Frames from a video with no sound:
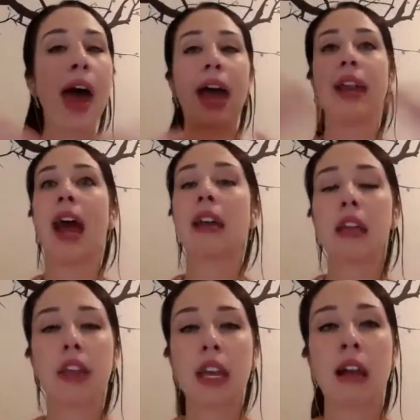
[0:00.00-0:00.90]
And
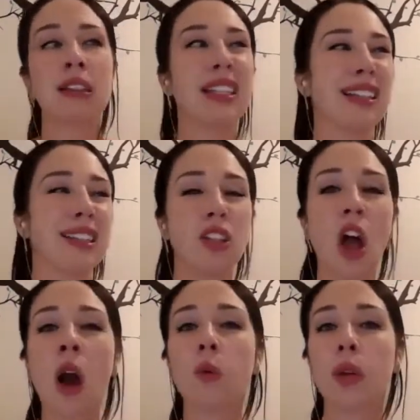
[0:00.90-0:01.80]
anything else that's
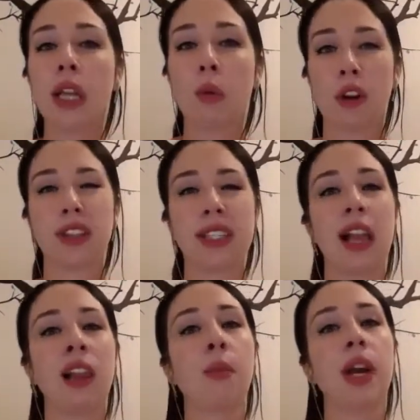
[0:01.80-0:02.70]
not really worth
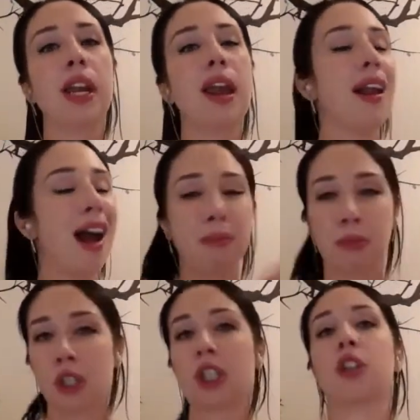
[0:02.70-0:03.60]
celebrating, I'm
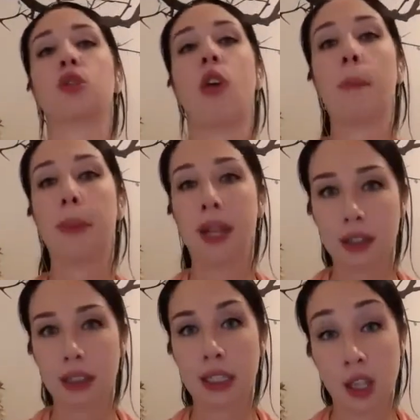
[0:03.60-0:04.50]
just going to drop it
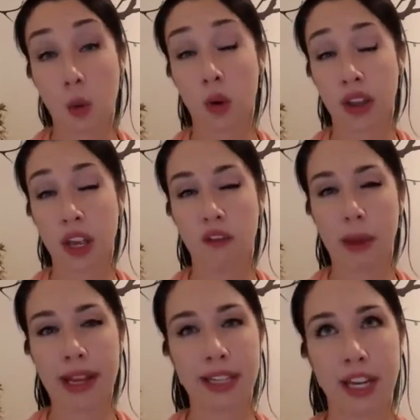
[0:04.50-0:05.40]
because it's not worthy of my
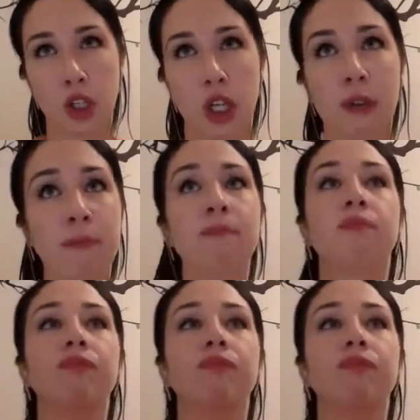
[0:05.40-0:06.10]
attention.